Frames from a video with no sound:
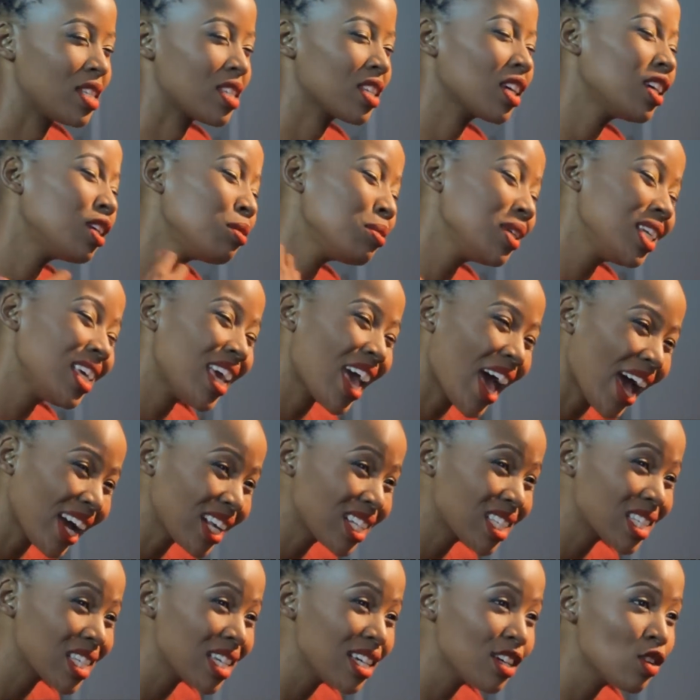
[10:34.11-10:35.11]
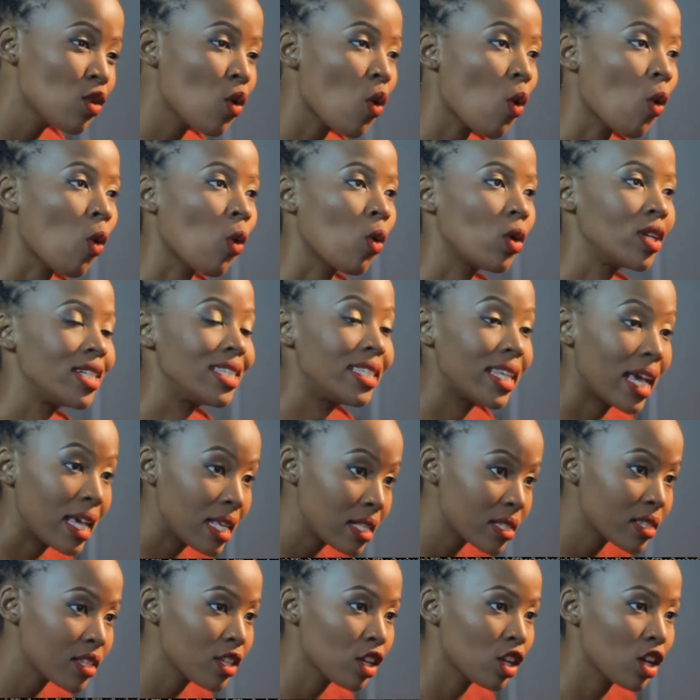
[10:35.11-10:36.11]
Is it gonna be acting or
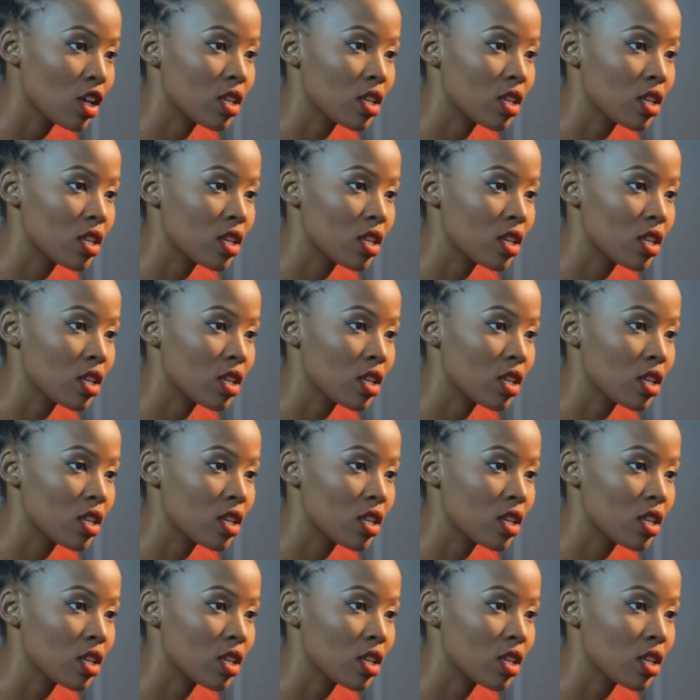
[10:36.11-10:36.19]
dancing?